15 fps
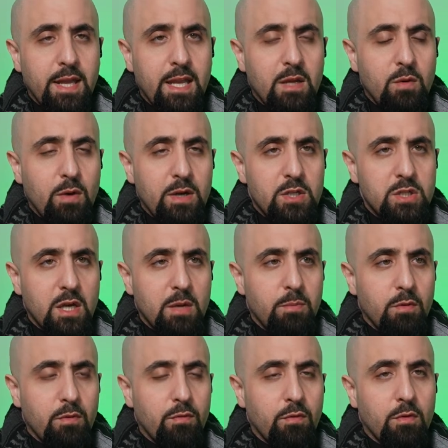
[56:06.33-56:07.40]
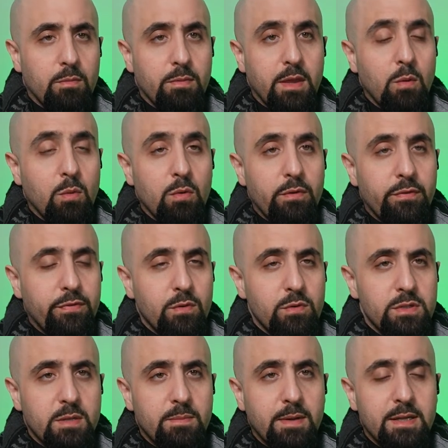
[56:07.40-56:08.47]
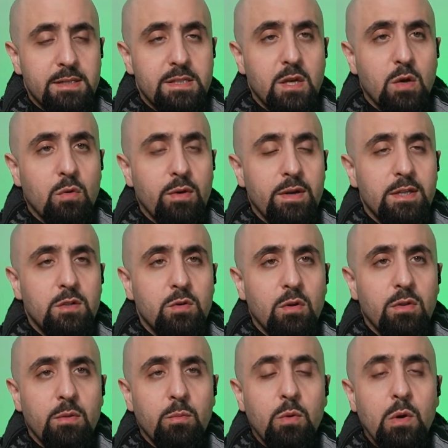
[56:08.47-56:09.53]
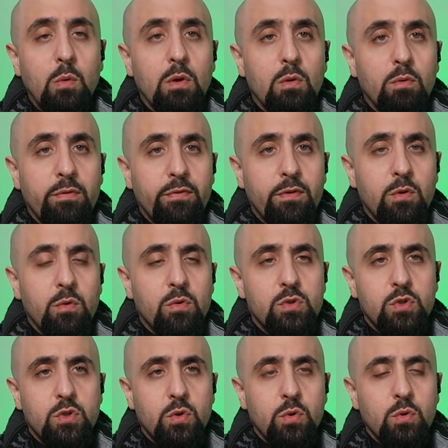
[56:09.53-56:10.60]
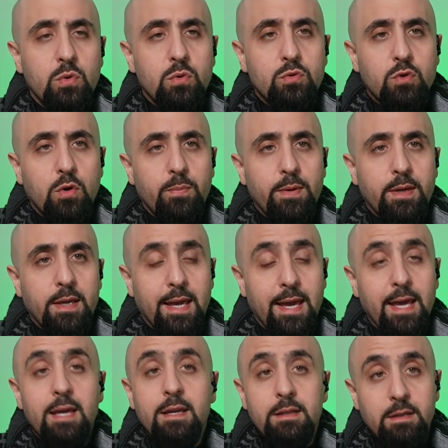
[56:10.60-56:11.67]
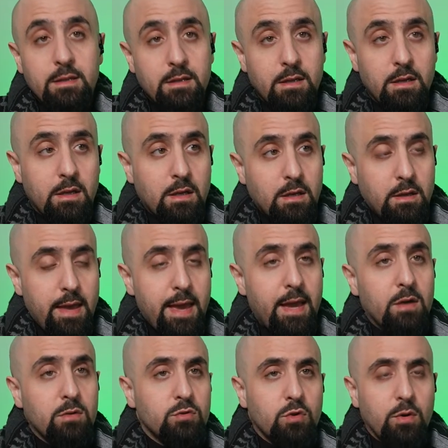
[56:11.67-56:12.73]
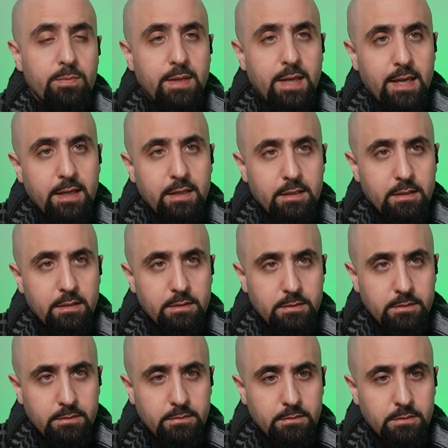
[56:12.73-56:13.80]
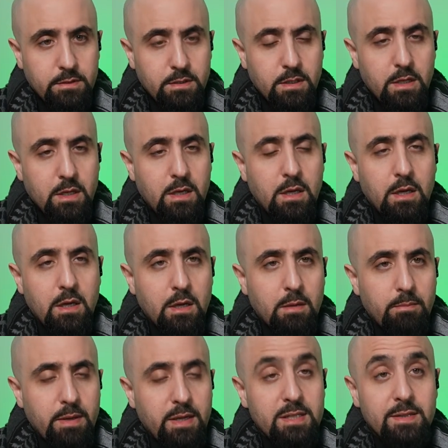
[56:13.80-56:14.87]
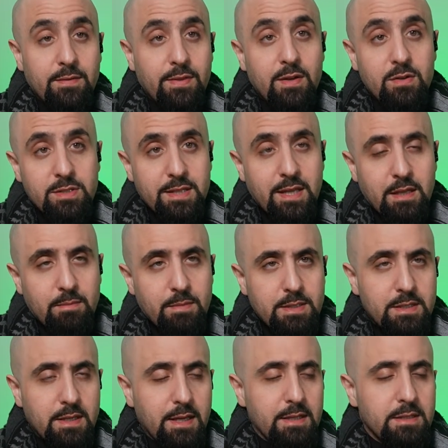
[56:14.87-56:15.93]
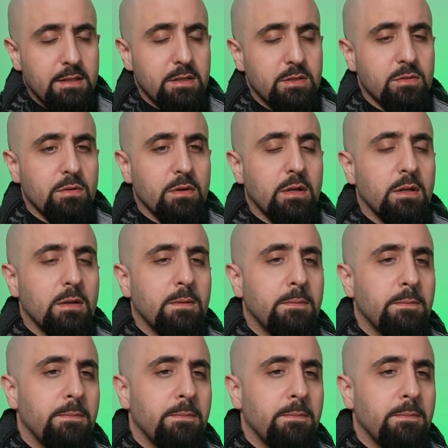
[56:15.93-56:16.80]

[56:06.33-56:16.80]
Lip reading: in any way, shape, or form, they will refuse it because they already told them, we will refuse you dropping aid, airdropped aid, because of their statements against Israel.